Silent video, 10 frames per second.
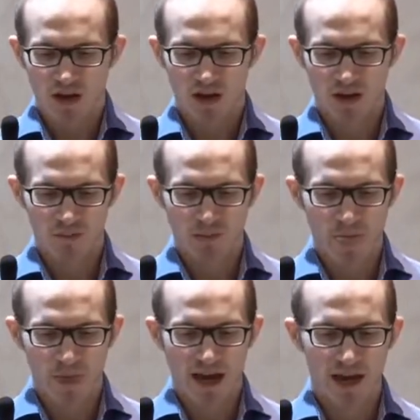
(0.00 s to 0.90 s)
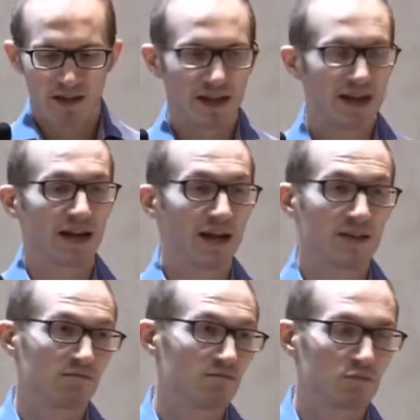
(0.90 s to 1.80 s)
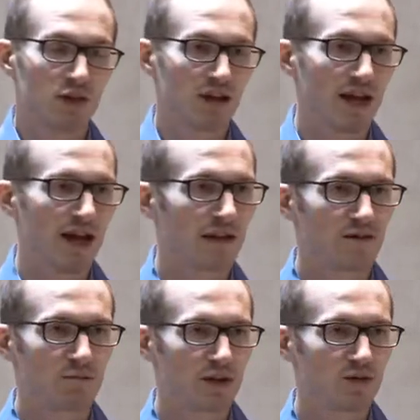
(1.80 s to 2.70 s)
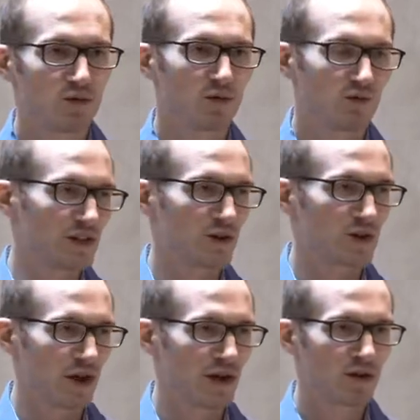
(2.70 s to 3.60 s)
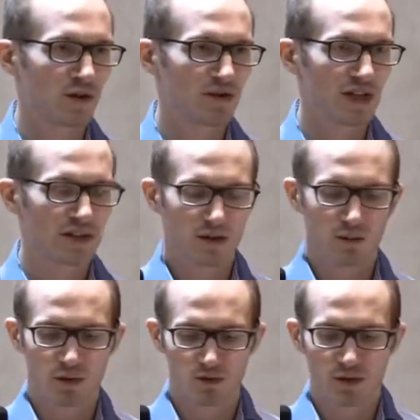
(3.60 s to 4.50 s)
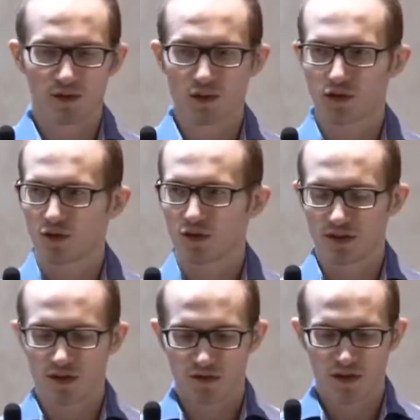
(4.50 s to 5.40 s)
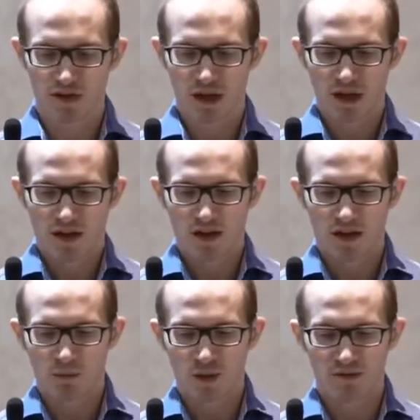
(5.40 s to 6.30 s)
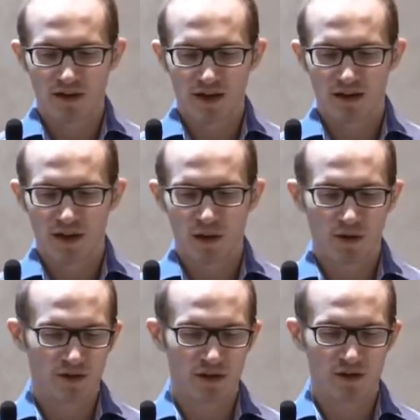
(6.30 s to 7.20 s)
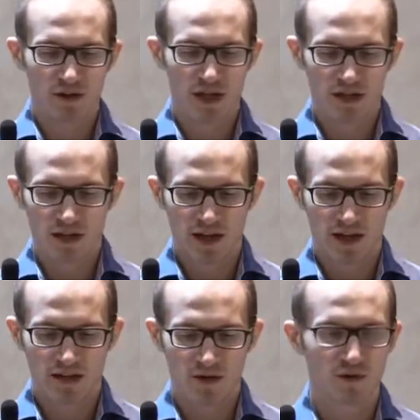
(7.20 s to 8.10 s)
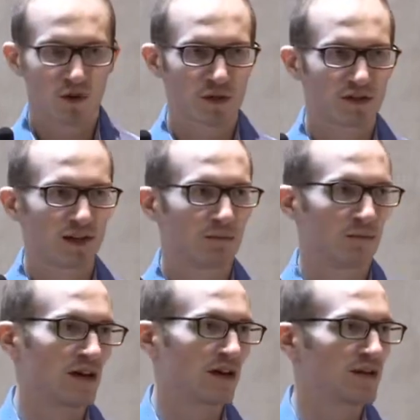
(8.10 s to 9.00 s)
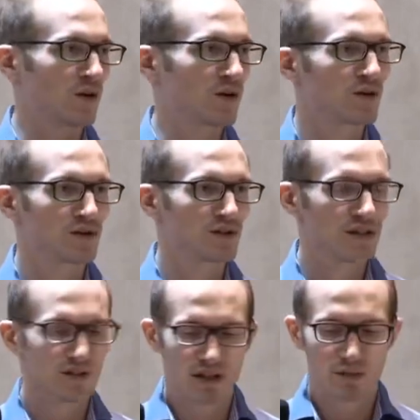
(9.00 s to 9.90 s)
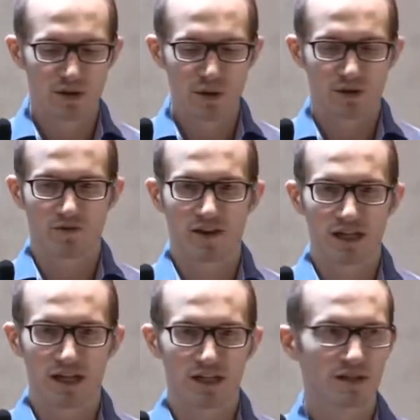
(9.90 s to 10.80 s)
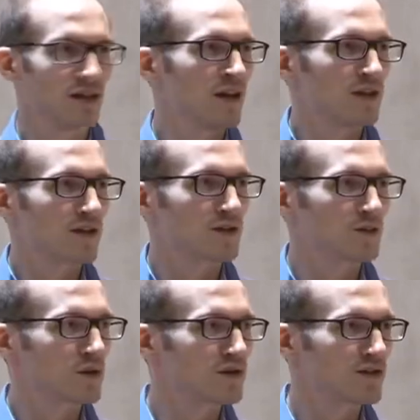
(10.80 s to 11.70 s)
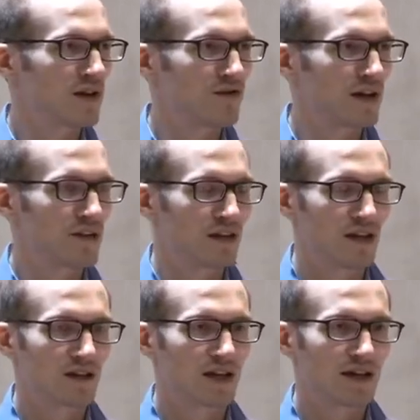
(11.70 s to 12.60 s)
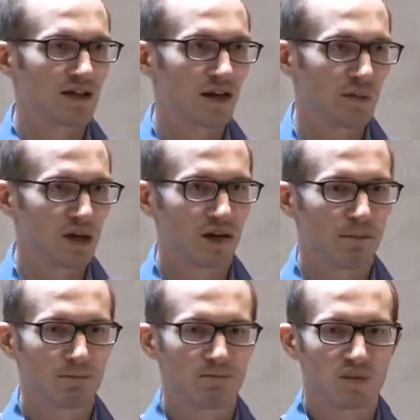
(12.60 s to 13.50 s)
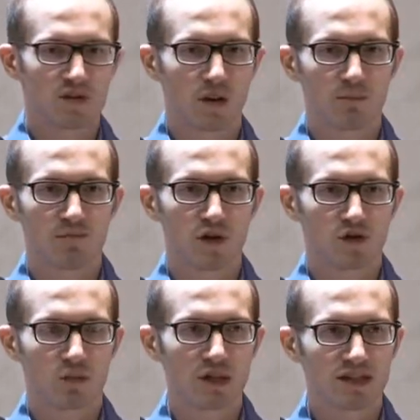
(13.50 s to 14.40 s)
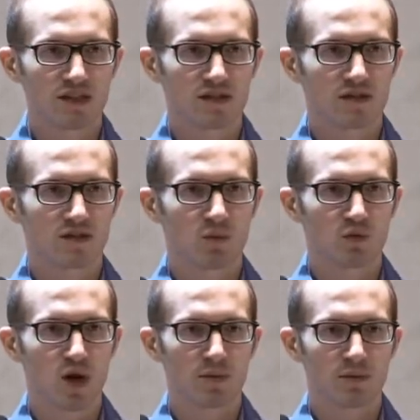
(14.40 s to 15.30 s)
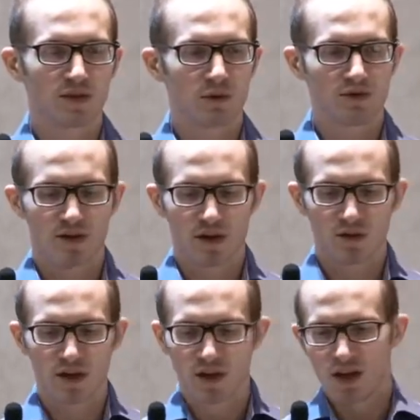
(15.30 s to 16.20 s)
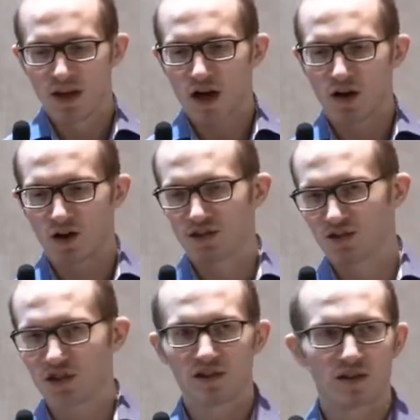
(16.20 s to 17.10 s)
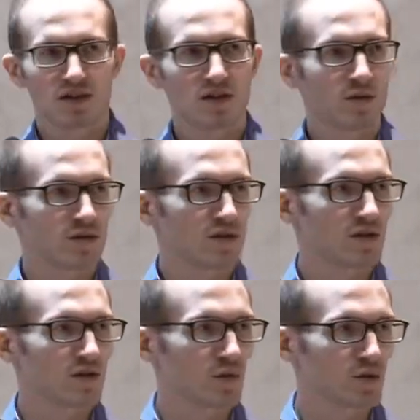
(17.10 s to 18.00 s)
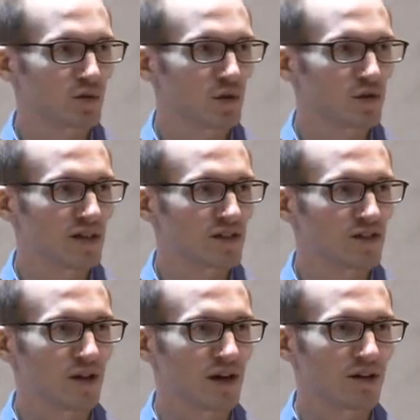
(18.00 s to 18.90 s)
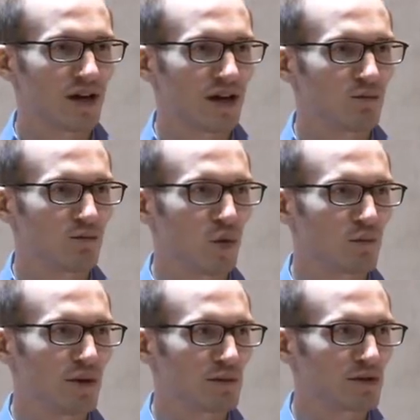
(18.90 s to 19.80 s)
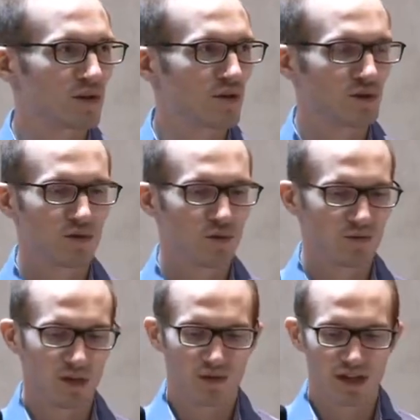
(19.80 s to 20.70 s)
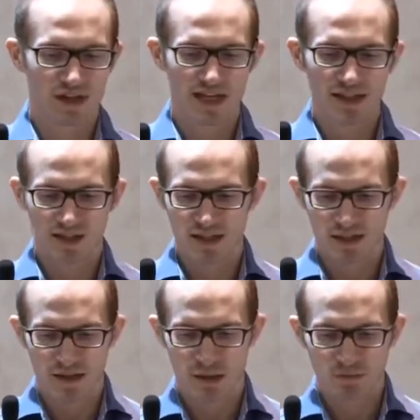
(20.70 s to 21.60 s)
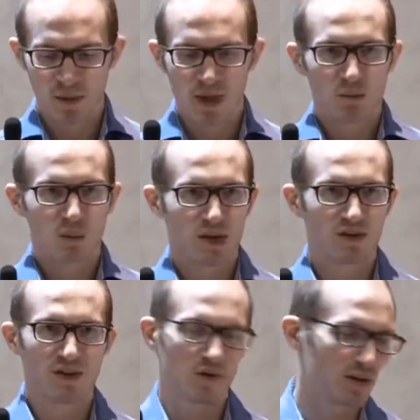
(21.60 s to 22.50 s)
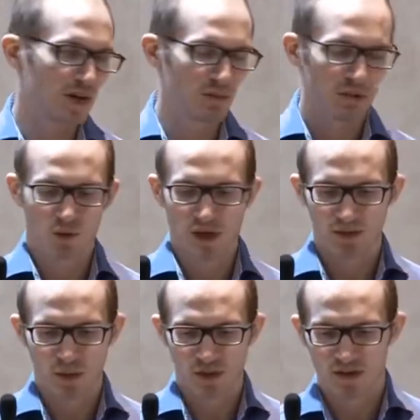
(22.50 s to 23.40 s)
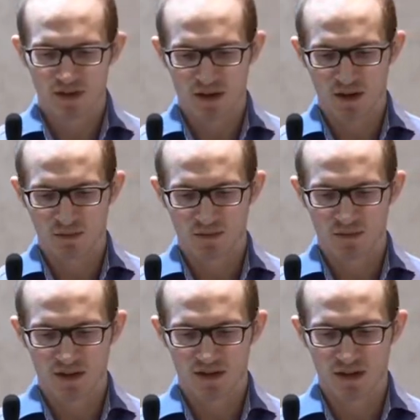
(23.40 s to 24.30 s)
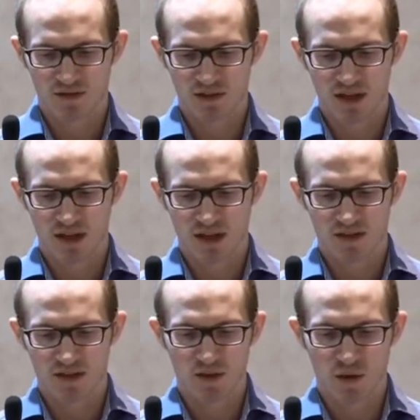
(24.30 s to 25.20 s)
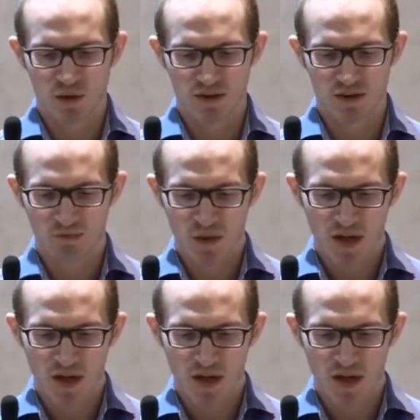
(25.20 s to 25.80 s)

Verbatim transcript: Um, and yeah, and we have we do research on our own data. We do research on the stuff that um, we find out on the internet. And of course, I'm uh, you know going to tell you a little bit about the findings. There's some good stuff I think lined up. Um, some vulnerabilities and some problems that we found are still in the disclosure process. So I, I won't be able to go into you know the exact detail, but you know in a couple of weeks, months, um, it's definitely disclosed.